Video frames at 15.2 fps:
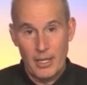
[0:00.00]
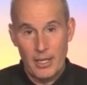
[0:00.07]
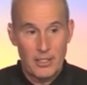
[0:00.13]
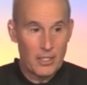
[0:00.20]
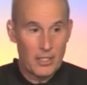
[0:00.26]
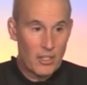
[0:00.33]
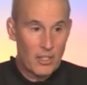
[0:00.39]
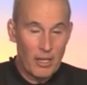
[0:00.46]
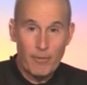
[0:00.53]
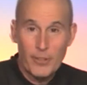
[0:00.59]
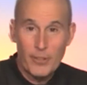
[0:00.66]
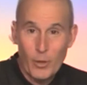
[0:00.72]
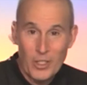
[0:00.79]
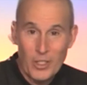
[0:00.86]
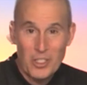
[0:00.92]
to
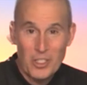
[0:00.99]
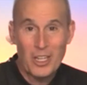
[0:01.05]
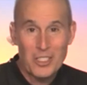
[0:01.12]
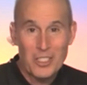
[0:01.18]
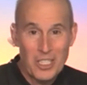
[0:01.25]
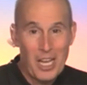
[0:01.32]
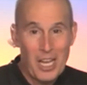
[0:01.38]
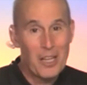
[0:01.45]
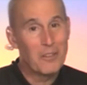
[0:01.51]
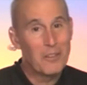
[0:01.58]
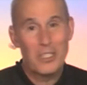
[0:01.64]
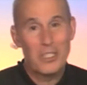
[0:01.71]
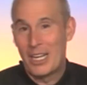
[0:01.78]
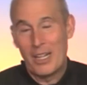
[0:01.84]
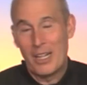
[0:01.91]
influence
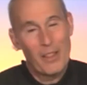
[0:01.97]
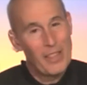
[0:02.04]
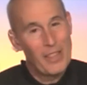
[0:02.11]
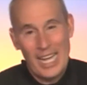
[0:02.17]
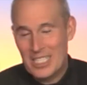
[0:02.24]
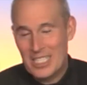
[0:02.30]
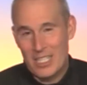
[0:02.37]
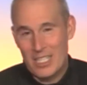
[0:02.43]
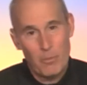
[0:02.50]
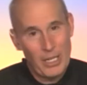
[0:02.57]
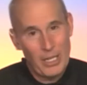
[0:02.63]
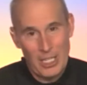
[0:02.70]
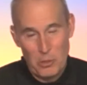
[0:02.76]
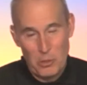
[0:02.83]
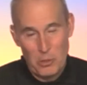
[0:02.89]
ourselves, that's the
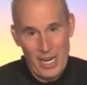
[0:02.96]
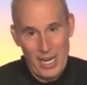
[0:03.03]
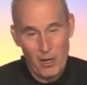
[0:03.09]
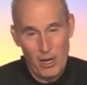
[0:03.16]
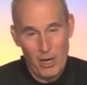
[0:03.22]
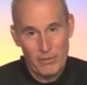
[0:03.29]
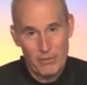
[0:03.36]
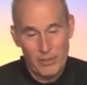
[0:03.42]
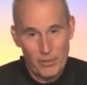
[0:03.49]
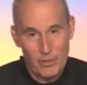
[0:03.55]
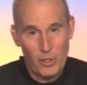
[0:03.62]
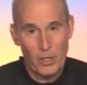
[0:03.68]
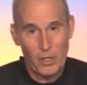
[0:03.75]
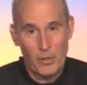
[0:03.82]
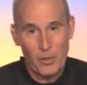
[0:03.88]
biggest payoff of
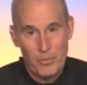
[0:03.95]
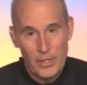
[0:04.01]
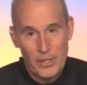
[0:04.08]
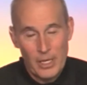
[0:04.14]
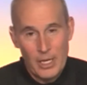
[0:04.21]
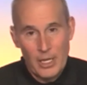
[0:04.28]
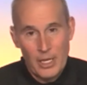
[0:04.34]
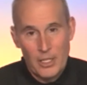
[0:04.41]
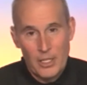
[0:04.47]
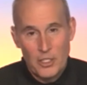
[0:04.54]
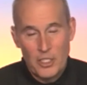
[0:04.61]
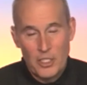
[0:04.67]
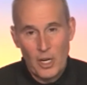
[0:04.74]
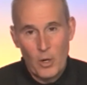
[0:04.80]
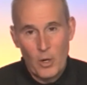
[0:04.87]
all.
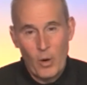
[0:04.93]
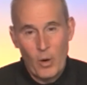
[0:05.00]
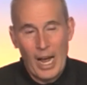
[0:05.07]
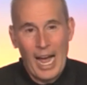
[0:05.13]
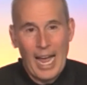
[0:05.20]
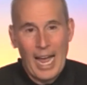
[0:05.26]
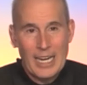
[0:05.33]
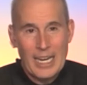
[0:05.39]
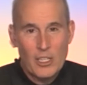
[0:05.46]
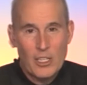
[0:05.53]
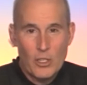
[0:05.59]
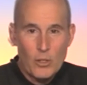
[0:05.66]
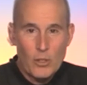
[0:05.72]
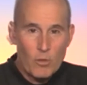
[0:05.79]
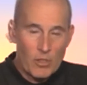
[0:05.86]
So I
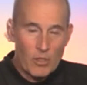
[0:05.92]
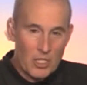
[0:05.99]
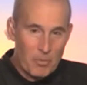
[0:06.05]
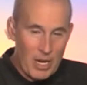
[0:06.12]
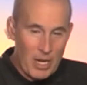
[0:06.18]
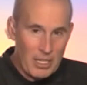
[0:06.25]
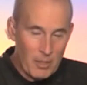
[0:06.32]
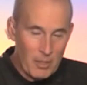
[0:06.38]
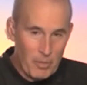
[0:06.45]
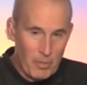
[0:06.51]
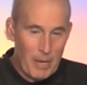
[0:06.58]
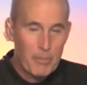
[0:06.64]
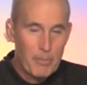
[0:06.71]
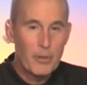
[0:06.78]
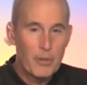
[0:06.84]
do speak to
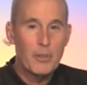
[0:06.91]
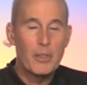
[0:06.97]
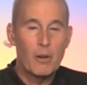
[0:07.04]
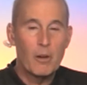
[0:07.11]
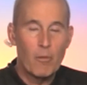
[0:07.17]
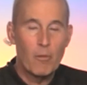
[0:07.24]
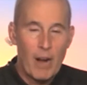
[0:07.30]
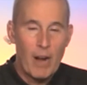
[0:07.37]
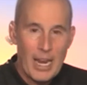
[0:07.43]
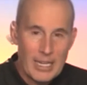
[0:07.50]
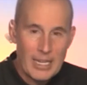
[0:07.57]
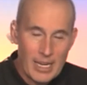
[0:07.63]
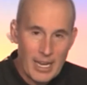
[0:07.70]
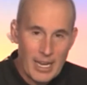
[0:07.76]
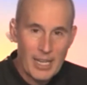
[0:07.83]
people, write,
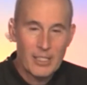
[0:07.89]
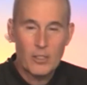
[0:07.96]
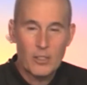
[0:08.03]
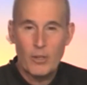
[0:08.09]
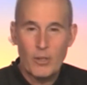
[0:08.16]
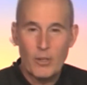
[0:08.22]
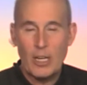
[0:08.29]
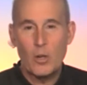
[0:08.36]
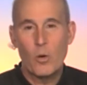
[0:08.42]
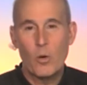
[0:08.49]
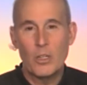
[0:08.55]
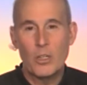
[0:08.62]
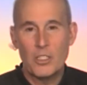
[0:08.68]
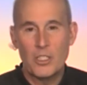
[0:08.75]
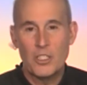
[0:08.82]
create
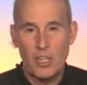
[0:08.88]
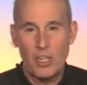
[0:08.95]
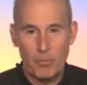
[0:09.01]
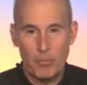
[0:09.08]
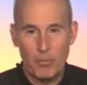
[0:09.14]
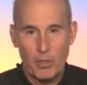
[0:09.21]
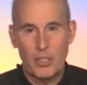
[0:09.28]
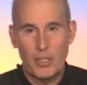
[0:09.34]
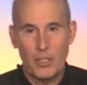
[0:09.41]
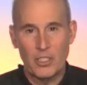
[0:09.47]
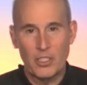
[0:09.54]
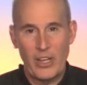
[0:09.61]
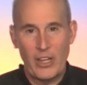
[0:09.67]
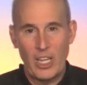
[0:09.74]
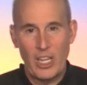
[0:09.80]
courses on personal
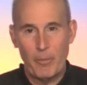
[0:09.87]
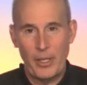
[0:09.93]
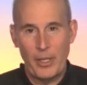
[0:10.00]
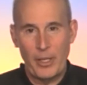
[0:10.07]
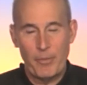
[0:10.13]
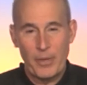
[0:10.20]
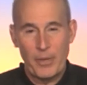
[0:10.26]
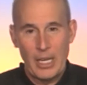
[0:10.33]
development,